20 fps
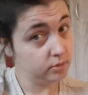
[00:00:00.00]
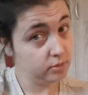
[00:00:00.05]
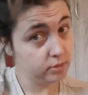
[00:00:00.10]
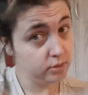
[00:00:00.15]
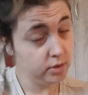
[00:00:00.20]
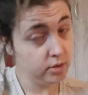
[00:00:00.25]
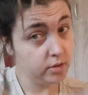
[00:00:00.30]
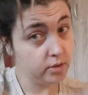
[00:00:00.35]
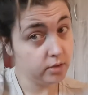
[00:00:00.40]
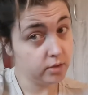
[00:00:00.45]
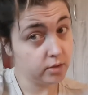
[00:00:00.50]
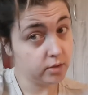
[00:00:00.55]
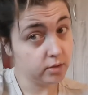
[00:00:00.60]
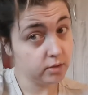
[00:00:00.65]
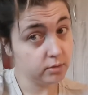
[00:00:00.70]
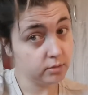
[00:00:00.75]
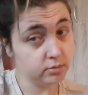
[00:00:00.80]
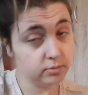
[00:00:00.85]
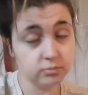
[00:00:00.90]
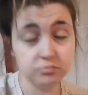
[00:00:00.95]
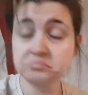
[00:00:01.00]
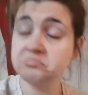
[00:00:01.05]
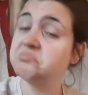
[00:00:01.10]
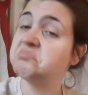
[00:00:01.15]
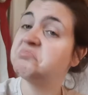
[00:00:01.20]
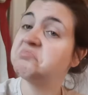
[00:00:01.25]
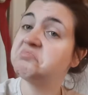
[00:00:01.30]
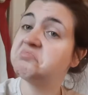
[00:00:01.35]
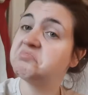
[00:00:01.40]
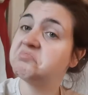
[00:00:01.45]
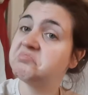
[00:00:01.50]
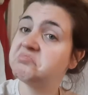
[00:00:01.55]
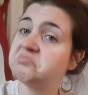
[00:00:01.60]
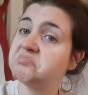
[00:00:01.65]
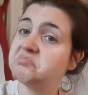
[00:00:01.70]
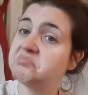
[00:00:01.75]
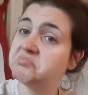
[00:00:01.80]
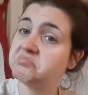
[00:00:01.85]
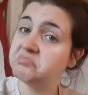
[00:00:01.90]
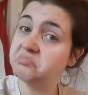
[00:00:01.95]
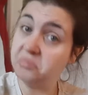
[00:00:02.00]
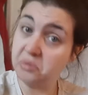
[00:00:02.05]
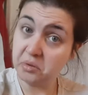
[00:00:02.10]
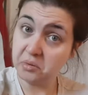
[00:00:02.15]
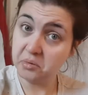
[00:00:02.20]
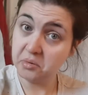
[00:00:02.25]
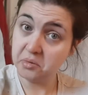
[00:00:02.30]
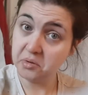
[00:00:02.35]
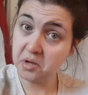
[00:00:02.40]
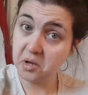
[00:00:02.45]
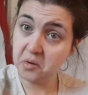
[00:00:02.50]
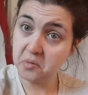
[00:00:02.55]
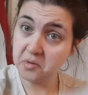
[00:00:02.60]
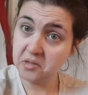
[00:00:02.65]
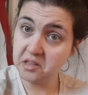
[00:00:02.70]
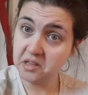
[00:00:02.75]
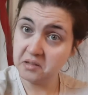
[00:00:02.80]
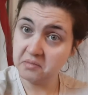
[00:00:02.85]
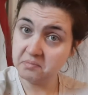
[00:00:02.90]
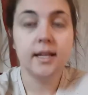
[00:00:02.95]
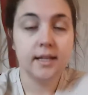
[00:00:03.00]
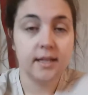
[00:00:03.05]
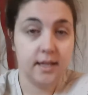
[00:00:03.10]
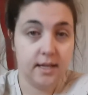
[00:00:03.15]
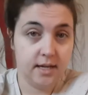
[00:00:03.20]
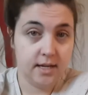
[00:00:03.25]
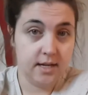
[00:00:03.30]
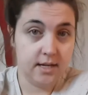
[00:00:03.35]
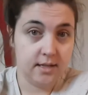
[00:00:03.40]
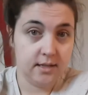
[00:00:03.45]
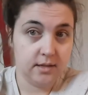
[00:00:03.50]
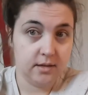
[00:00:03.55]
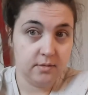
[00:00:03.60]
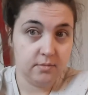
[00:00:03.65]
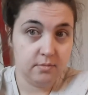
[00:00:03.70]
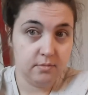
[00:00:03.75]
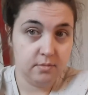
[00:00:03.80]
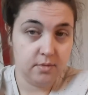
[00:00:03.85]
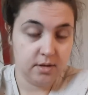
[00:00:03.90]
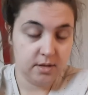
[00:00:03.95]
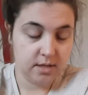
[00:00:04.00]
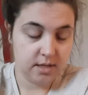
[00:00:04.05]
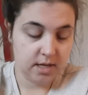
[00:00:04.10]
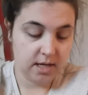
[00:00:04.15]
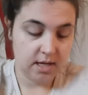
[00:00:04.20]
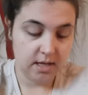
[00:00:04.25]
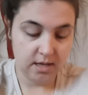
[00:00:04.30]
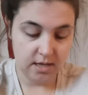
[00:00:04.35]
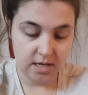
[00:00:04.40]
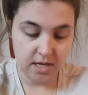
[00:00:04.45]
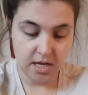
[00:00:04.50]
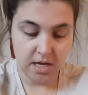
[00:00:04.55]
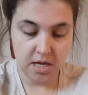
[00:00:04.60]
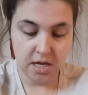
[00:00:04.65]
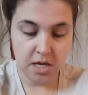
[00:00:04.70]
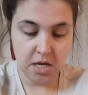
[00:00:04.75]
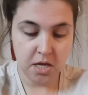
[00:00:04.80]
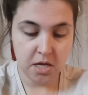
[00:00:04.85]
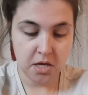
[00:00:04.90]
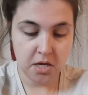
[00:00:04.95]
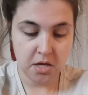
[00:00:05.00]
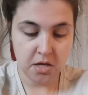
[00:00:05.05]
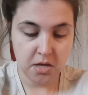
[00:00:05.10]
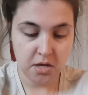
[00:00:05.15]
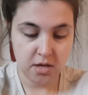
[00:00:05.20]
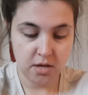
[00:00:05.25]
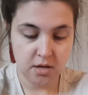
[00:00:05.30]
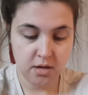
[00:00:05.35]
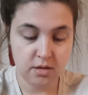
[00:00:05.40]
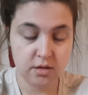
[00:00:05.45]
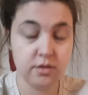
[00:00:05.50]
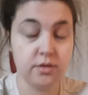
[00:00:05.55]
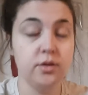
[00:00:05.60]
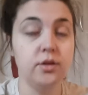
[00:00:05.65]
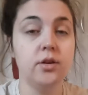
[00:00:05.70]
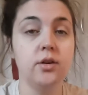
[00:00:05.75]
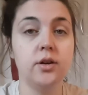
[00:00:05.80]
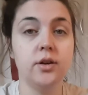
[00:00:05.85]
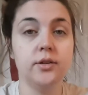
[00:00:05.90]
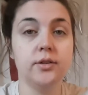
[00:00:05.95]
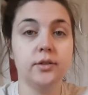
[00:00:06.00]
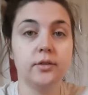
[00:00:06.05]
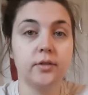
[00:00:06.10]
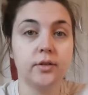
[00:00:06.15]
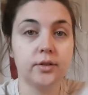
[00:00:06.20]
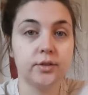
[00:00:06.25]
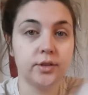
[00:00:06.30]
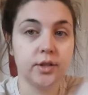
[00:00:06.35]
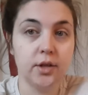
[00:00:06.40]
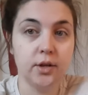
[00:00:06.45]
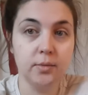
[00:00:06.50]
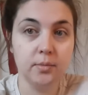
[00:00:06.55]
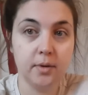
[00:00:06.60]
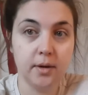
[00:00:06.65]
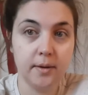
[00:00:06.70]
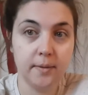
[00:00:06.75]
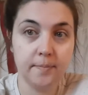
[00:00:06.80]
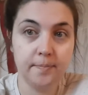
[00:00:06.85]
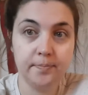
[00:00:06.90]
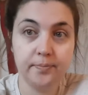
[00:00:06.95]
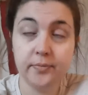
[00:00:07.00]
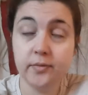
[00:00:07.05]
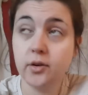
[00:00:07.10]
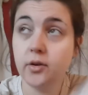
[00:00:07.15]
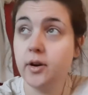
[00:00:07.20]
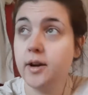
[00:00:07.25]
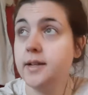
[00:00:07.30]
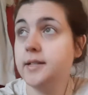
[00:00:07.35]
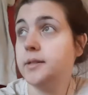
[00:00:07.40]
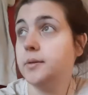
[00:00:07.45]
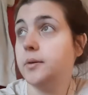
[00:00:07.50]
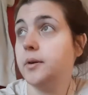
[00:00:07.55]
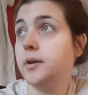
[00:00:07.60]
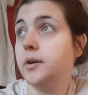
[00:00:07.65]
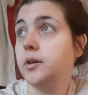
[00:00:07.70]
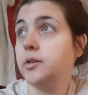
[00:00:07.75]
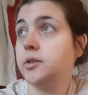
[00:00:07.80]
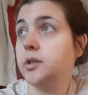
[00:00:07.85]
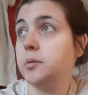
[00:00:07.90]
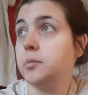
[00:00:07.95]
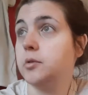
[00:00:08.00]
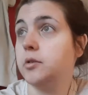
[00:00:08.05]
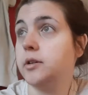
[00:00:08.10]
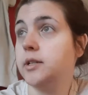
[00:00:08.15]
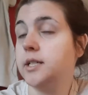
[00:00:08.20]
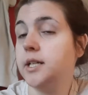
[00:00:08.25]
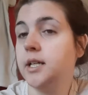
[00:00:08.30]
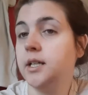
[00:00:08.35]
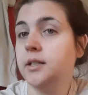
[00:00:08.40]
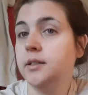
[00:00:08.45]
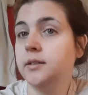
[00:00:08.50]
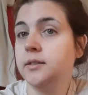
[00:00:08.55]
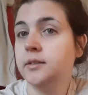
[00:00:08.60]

look. We'll go with it. It is Monday the 3rd of October. Crazy, we're in October already.